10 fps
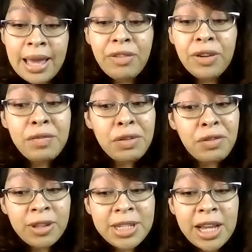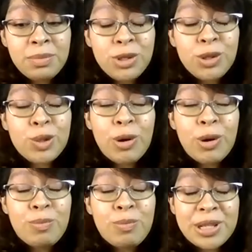I forgive you for all the times you
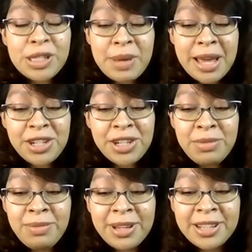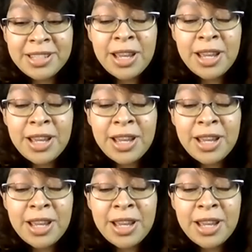spoke broken Spanish at me because